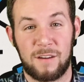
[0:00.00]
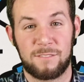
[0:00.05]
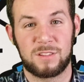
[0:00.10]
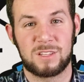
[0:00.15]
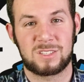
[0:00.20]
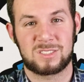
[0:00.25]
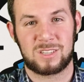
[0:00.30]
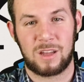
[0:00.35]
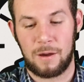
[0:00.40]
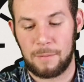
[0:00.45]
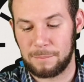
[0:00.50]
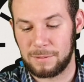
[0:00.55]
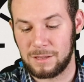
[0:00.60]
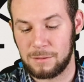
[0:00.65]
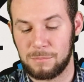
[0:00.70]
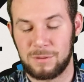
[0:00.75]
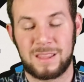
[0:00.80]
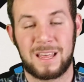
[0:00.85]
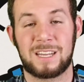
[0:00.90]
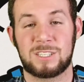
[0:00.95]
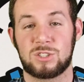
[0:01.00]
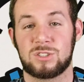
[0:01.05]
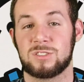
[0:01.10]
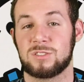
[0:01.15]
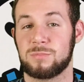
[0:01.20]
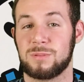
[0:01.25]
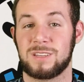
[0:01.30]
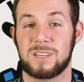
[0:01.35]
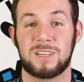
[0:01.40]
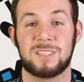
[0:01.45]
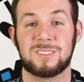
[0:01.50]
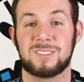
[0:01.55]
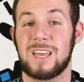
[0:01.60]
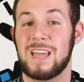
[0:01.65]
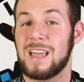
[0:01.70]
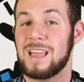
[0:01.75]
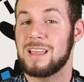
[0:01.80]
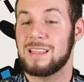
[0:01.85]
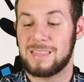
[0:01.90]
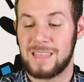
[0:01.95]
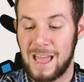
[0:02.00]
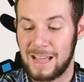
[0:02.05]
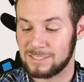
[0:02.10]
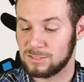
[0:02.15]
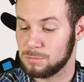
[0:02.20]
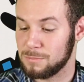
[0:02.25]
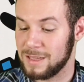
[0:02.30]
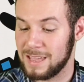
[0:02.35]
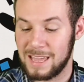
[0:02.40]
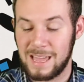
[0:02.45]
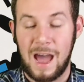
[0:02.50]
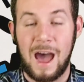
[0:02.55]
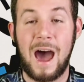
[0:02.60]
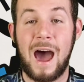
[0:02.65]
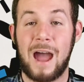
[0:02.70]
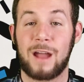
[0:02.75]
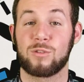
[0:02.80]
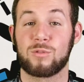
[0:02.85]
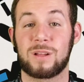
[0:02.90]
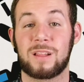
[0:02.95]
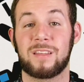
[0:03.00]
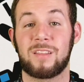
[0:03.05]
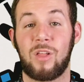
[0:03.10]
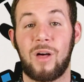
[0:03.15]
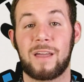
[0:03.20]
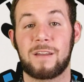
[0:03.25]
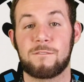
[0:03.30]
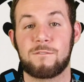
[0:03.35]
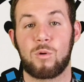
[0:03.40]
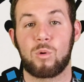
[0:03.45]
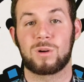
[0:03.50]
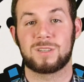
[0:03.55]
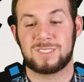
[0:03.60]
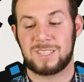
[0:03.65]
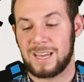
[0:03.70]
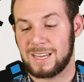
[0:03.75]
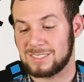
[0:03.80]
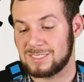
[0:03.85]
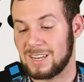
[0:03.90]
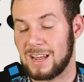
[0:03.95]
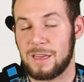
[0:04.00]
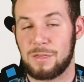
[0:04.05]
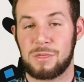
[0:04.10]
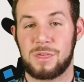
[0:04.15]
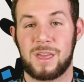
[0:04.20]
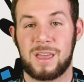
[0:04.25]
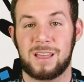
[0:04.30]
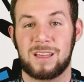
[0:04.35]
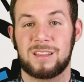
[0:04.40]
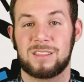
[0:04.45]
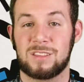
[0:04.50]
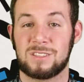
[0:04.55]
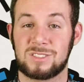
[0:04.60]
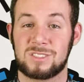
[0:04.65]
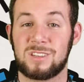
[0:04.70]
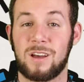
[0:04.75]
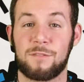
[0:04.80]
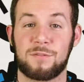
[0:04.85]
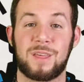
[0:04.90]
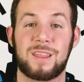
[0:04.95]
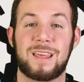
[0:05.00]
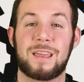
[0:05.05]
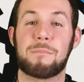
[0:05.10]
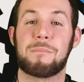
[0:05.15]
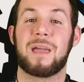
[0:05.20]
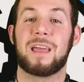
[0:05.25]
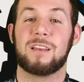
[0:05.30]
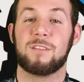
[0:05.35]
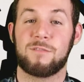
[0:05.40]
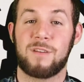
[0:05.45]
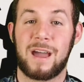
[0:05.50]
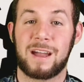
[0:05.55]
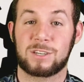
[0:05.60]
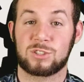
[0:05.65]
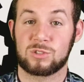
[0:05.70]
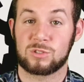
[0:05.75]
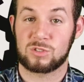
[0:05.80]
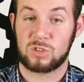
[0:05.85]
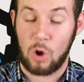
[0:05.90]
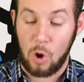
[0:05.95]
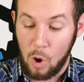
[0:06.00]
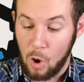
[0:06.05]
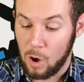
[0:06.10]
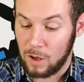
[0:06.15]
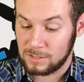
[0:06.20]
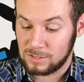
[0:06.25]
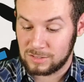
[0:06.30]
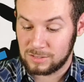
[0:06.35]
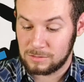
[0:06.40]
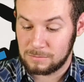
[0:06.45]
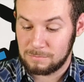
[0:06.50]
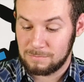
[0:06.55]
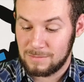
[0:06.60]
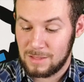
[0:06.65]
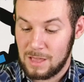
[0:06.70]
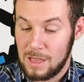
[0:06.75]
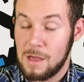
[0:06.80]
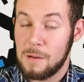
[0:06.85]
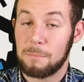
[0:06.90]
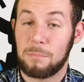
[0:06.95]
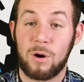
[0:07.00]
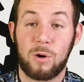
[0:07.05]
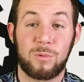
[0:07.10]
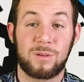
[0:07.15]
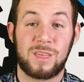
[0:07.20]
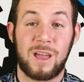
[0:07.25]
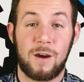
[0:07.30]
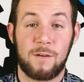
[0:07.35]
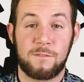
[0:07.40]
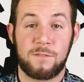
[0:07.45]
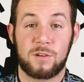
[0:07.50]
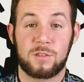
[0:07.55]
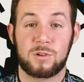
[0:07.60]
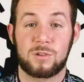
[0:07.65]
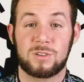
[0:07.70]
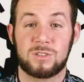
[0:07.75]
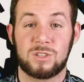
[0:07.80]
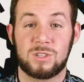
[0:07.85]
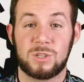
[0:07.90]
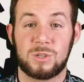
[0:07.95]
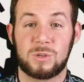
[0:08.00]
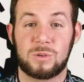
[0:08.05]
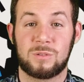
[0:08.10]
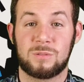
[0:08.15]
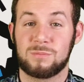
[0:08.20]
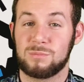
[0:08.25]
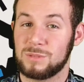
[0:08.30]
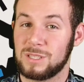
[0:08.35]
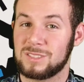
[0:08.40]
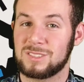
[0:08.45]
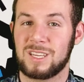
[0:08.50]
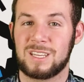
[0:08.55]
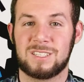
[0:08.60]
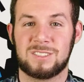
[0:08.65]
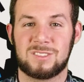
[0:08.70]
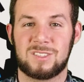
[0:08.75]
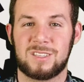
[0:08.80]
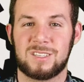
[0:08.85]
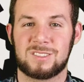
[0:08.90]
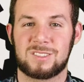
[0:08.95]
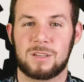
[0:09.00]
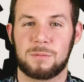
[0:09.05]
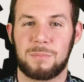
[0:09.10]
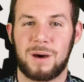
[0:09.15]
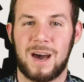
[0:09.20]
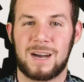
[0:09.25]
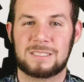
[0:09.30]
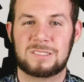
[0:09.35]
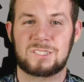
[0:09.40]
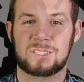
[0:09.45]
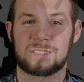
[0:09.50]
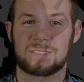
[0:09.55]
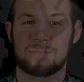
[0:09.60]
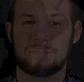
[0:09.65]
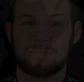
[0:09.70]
of this company, but that's just because that's me. I really like VORTEX, and I think the stuff that they manufacture is awesome. But without further ado, let's get into this unboxing.